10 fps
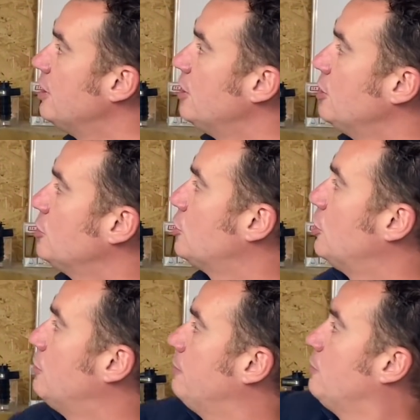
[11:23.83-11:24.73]

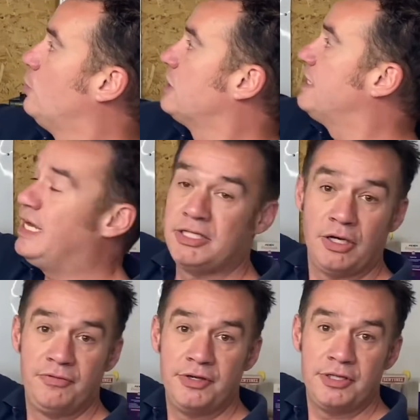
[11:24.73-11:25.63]
So we'll start
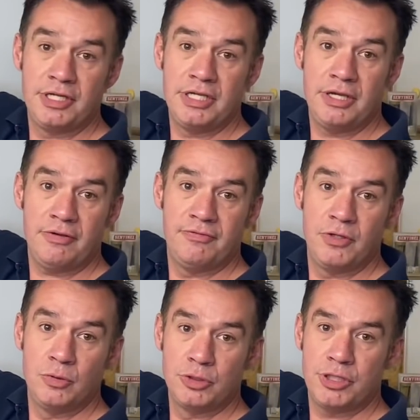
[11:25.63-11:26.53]
off at the
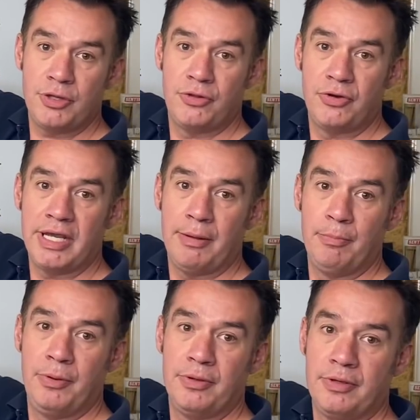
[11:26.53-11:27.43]
fused
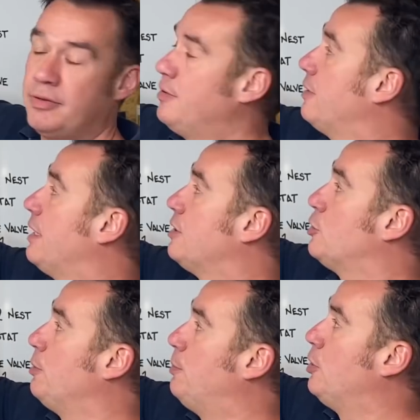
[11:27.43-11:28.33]
3-amp
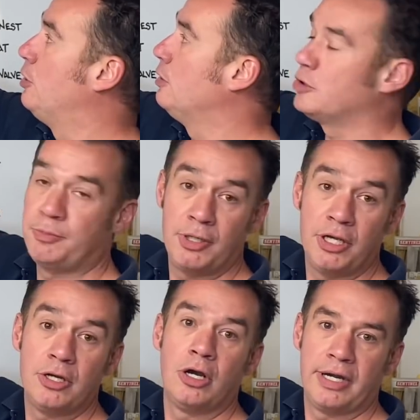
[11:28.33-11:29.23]
double pole
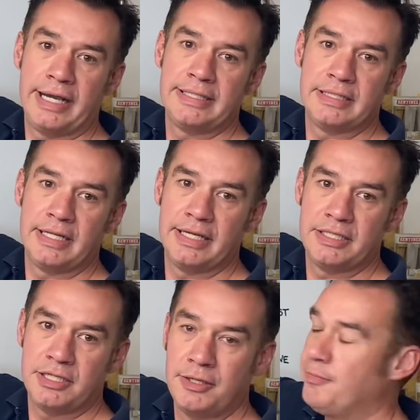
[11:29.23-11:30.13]
spur or isolator.